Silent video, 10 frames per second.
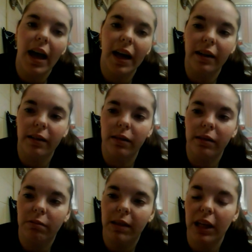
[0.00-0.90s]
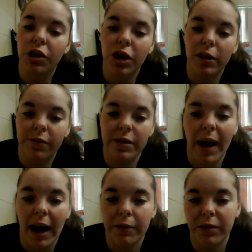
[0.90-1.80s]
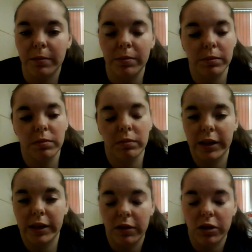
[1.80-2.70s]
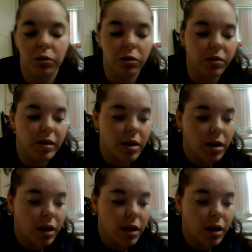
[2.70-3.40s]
and get good feedback from individuals.